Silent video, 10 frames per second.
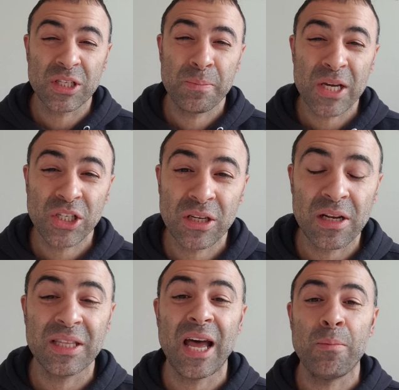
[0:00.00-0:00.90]
special
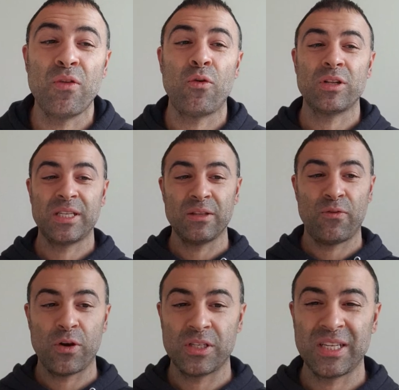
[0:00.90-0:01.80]
double faults in the
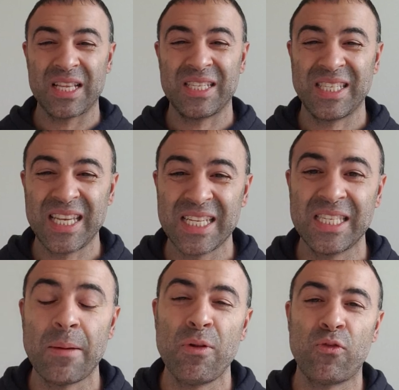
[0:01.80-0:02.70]
first set, 6
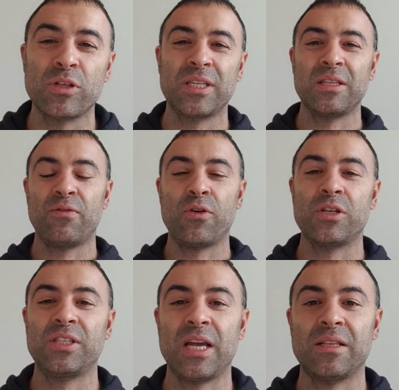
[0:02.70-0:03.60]
double faults in the
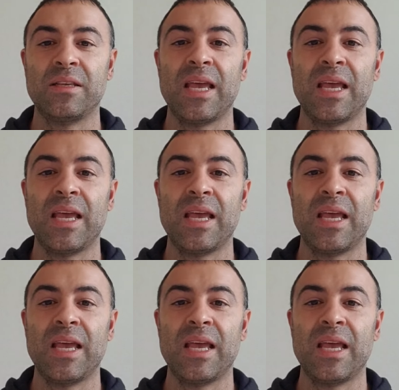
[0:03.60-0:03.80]
first set,